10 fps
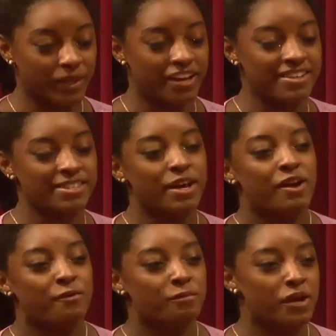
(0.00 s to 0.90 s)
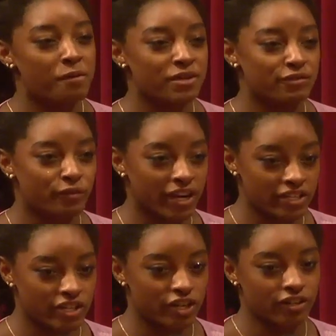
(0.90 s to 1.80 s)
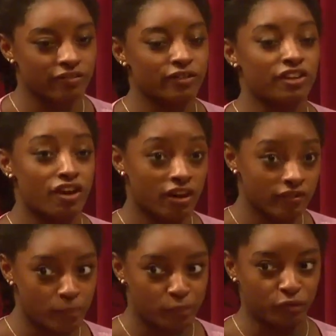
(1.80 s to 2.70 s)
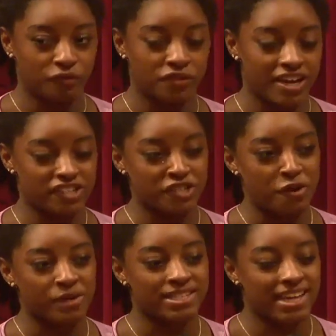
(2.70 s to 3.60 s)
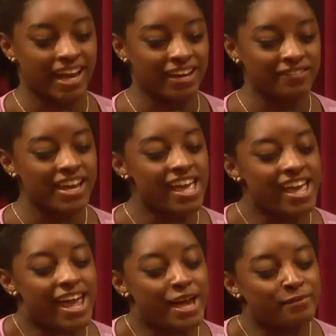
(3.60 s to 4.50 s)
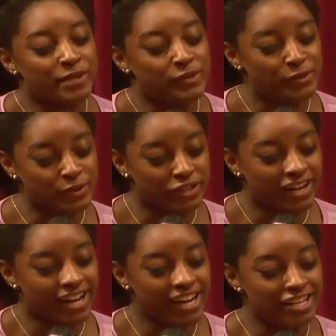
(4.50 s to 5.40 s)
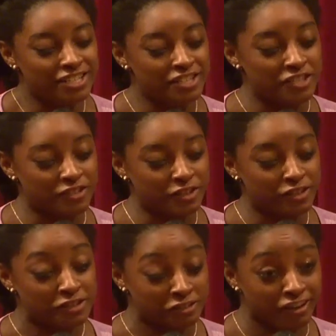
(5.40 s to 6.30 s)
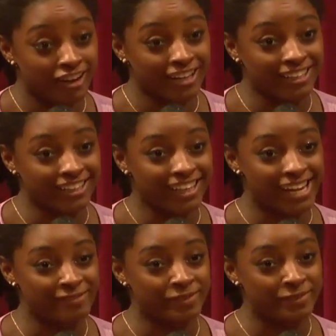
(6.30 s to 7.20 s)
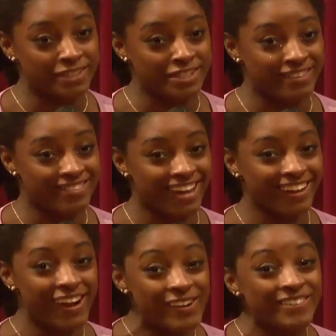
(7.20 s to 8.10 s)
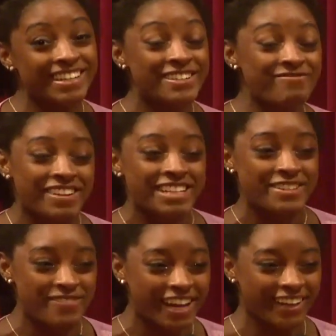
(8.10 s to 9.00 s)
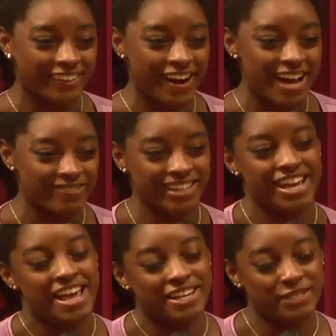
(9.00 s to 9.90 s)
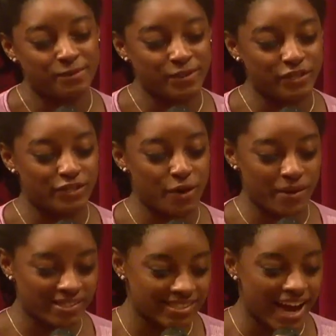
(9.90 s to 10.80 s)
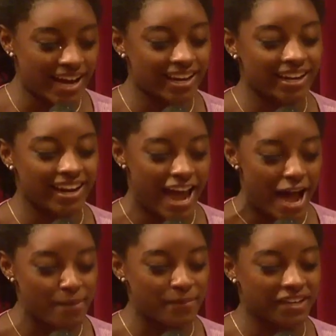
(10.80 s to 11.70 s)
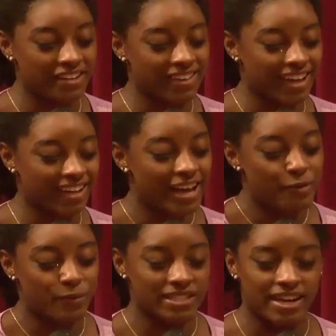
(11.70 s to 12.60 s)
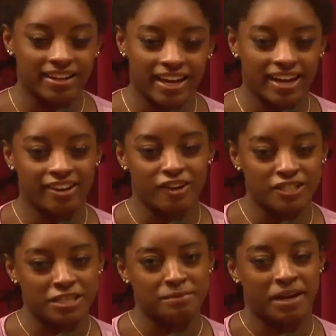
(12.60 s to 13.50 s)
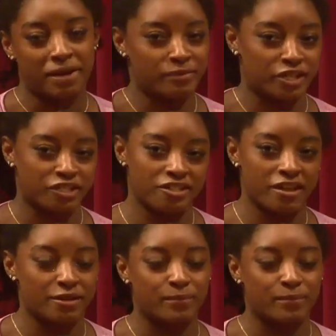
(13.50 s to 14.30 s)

because we always ran to her for the nod of approval that she always gave. And we told her it, and she just started crying. And we were just like, oh, we didn't mean to make you cry. But she was just so excited and happy, and like we dedicated our team name to her. So that was